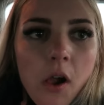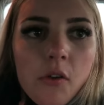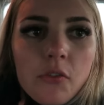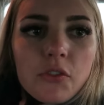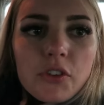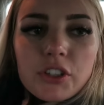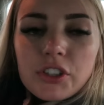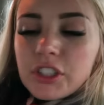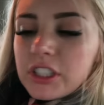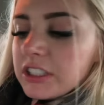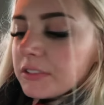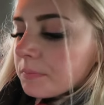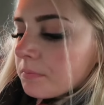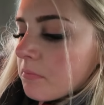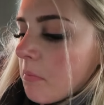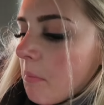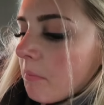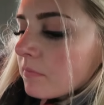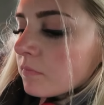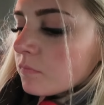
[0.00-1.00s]
oh, we're good.
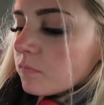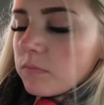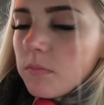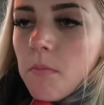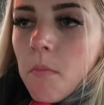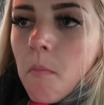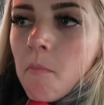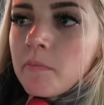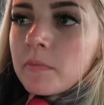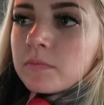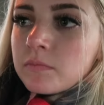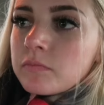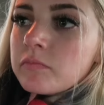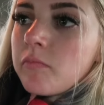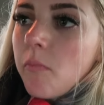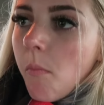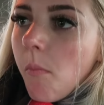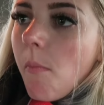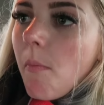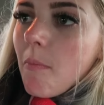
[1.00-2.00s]
We get got, good from
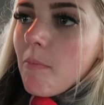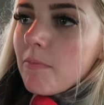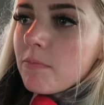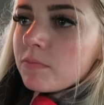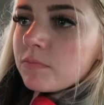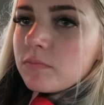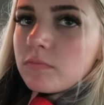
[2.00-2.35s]
those guys.